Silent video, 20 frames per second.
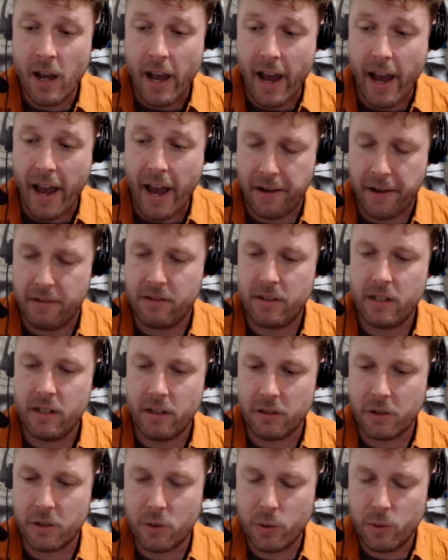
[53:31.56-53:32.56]
And the
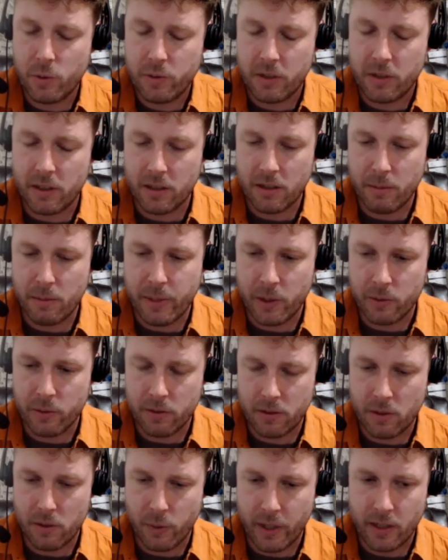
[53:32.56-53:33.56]
other cool thing about
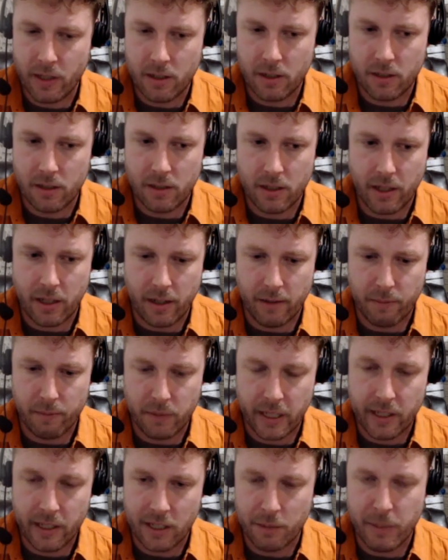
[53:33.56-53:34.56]
the way that
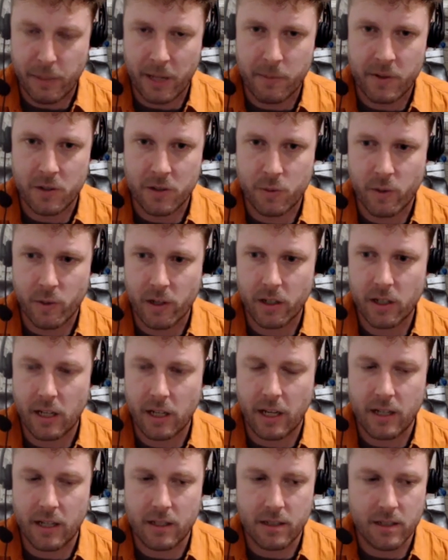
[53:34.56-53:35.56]
Lightning payments work
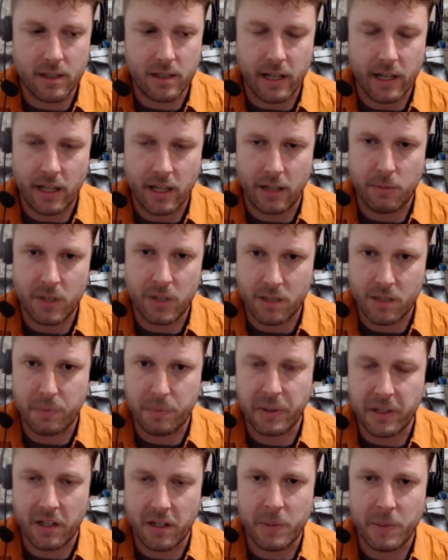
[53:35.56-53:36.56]
is they can be
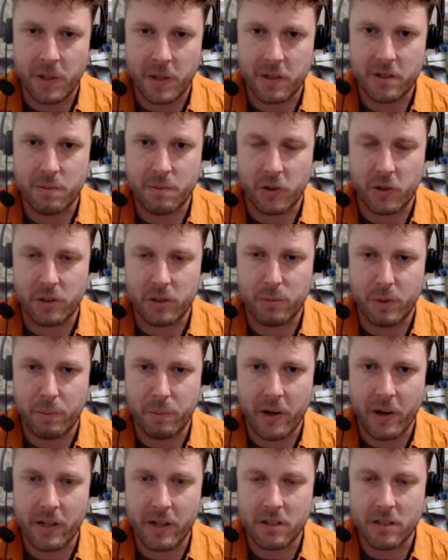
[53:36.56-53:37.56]
split amongst multiple
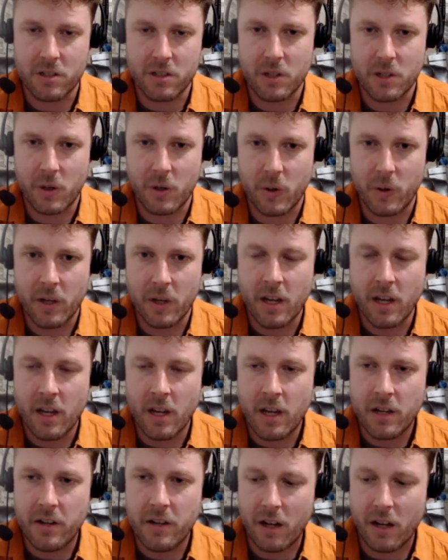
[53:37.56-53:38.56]
parties. So
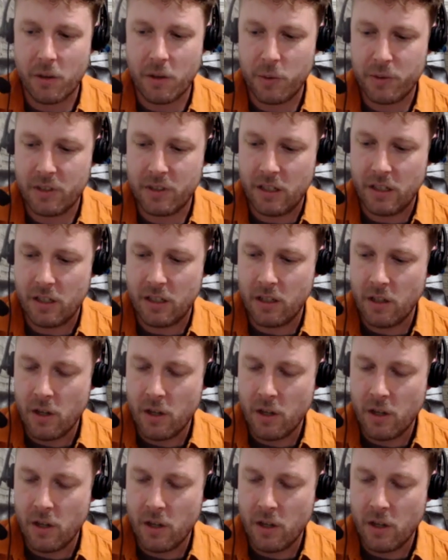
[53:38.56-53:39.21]
not only